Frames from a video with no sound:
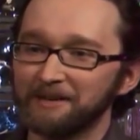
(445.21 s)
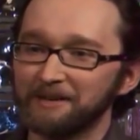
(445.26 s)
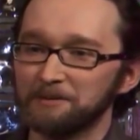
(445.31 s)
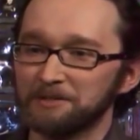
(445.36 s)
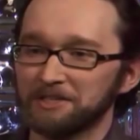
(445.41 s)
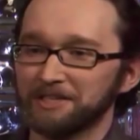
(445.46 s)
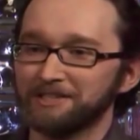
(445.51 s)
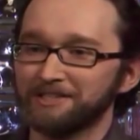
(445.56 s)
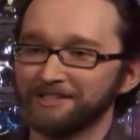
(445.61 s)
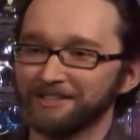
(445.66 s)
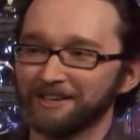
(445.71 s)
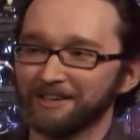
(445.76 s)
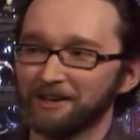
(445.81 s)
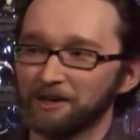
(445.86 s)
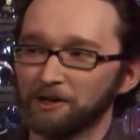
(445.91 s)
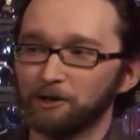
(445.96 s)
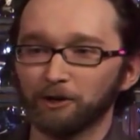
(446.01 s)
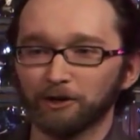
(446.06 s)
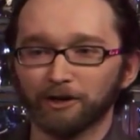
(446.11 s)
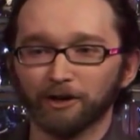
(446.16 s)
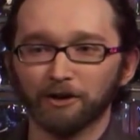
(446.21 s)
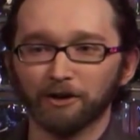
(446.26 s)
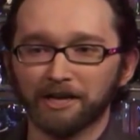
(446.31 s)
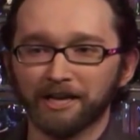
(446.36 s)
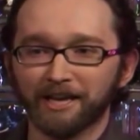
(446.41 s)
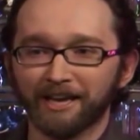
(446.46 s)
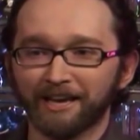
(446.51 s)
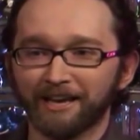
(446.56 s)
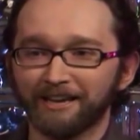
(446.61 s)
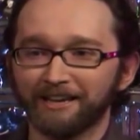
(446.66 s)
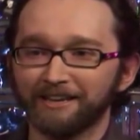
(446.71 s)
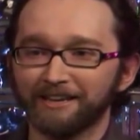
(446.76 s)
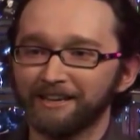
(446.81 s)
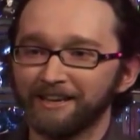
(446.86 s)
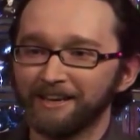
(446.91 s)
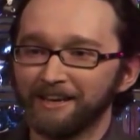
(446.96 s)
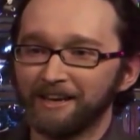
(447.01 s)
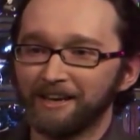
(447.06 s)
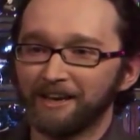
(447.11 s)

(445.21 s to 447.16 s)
He was this good-looking,